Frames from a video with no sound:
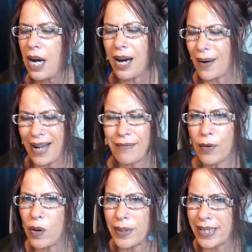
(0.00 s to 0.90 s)
Oh, I've
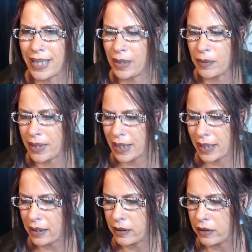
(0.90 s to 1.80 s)
always said he was the
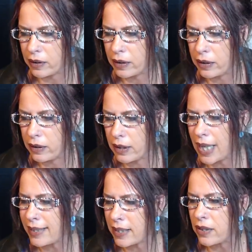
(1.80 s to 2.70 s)
killer.
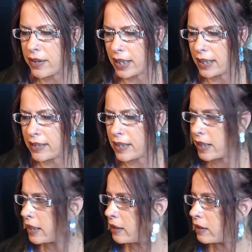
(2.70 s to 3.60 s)
I still think he's the
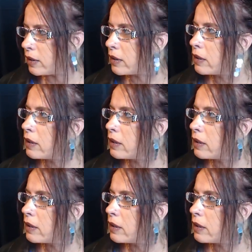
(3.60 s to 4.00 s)
killer.